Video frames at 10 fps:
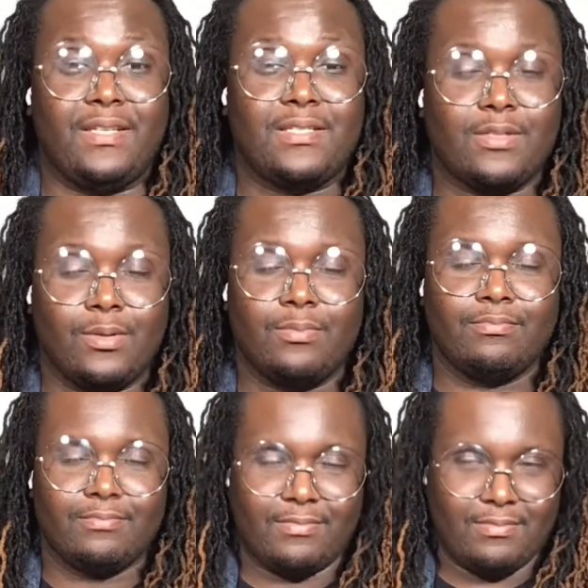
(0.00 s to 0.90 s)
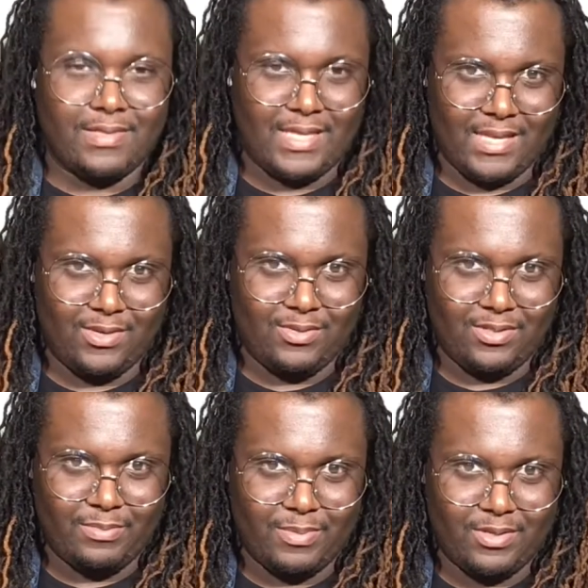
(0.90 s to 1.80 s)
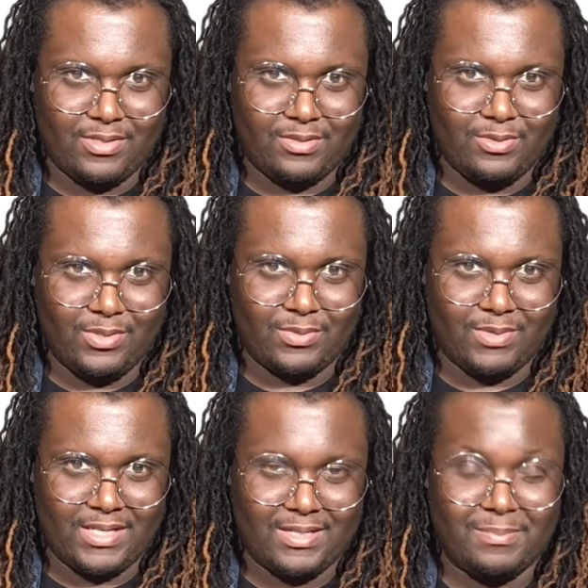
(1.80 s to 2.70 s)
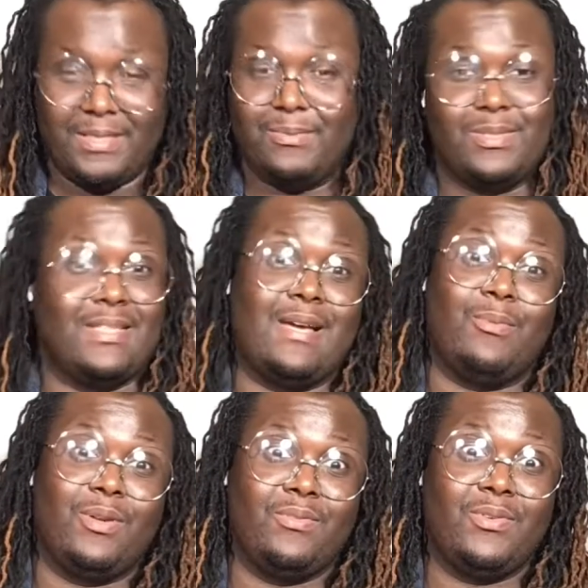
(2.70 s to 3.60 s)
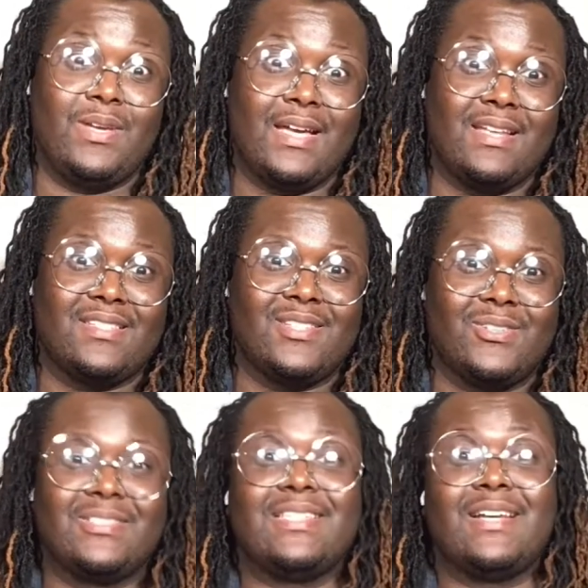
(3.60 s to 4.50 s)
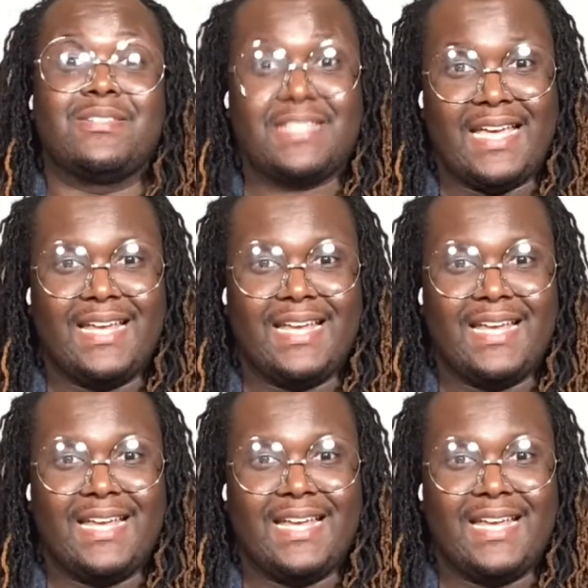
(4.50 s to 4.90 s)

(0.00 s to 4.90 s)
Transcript: So thank you to the person who corrected me. It was not one of you guys. So there's that.